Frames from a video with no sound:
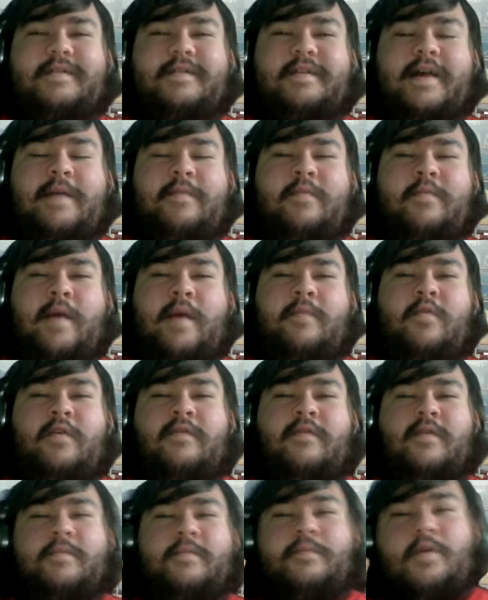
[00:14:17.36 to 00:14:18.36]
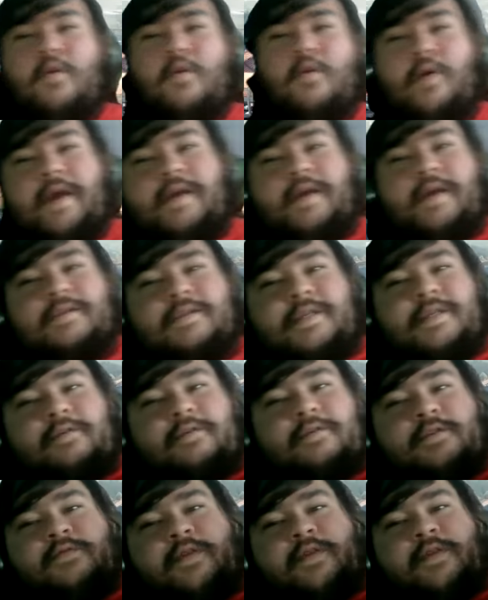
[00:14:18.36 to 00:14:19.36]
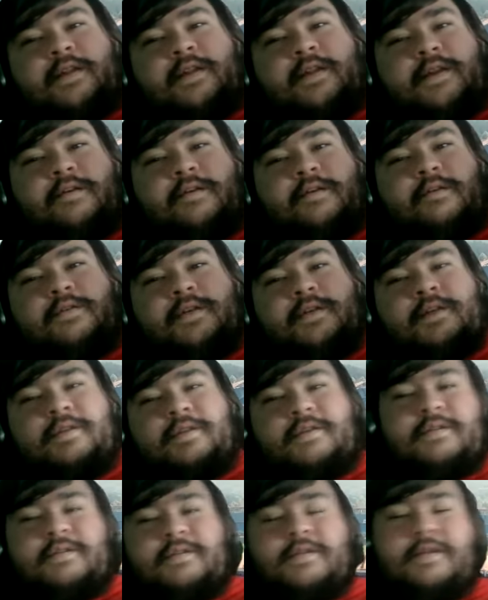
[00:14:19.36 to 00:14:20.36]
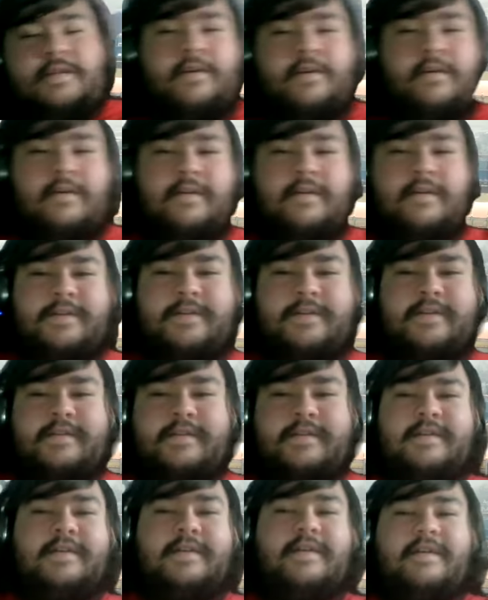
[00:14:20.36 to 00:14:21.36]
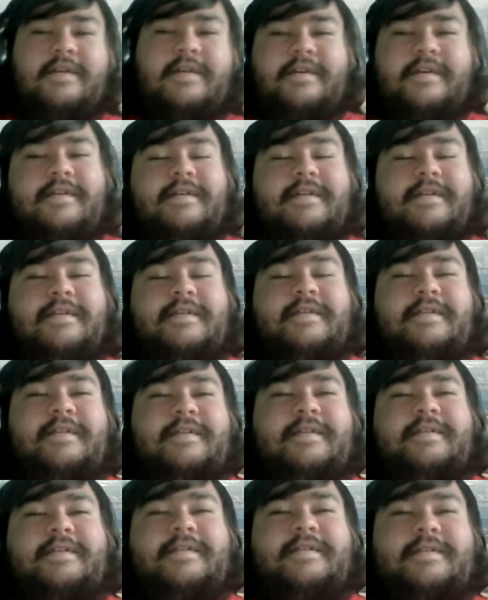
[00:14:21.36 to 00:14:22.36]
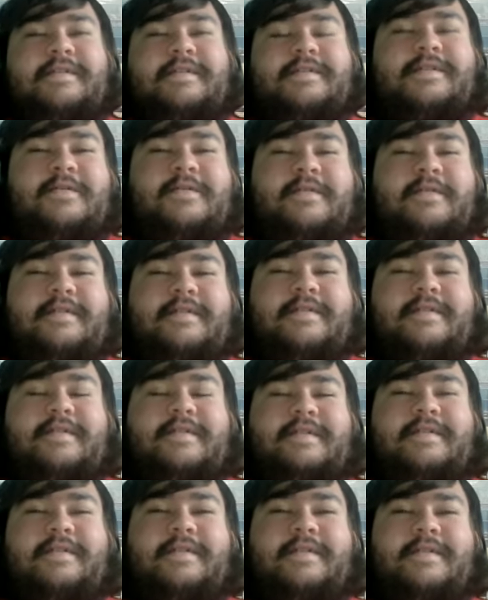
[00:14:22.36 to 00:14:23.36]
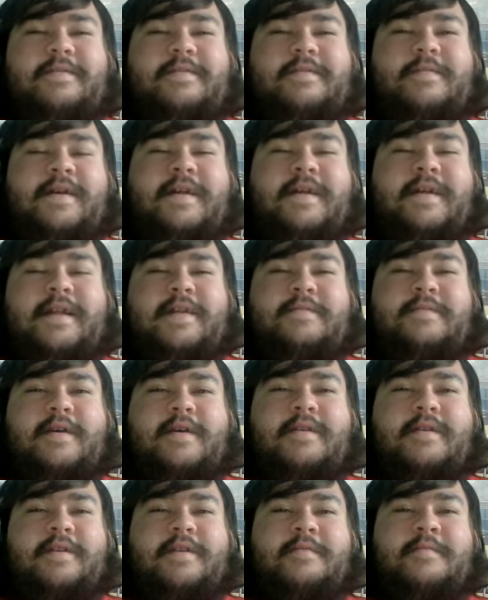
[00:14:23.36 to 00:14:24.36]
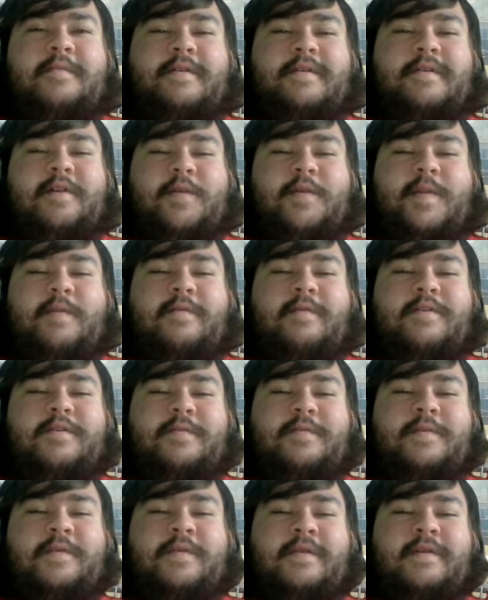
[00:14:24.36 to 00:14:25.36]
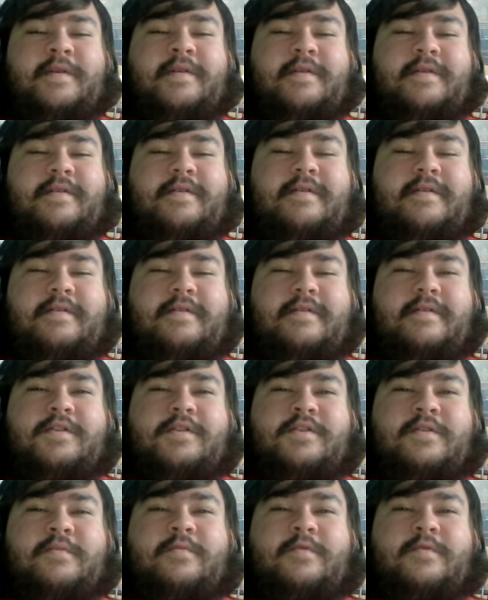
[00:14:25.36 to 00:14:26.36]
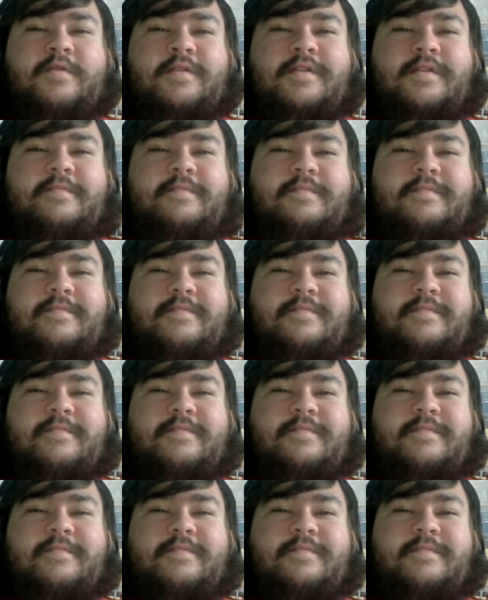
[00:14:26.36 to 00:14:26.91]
I'm more of a Pohang Steelers fan here outside the Steel Yard, as you can see. So but yeah, that's my team. But a lot of people are jumping on the Jeonbuk team.